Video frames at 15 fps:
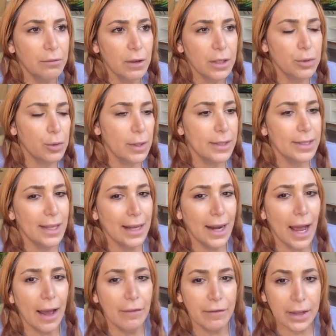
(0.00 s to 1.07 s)
restaurants that
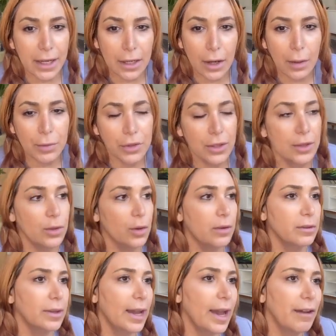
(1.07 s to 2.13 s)
have vegan options or
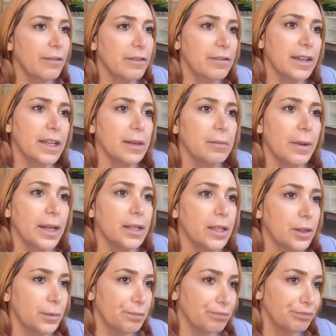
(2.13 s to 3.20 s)
they have a vegan
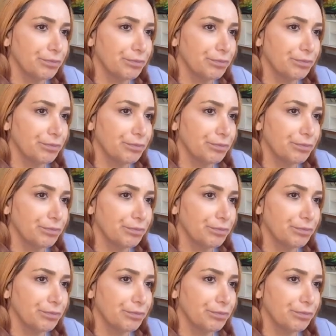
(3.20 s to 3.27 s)
menu,